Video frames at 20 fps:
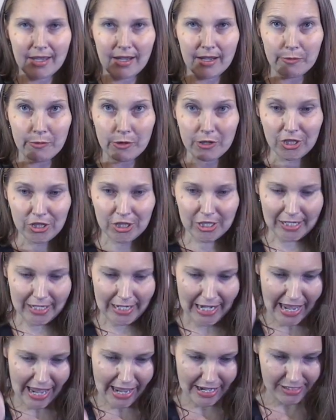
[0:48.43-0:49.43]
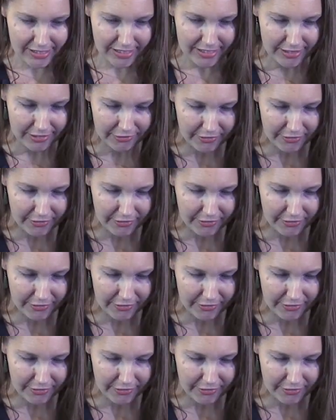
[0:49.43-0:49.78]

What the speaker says: I watched it land in the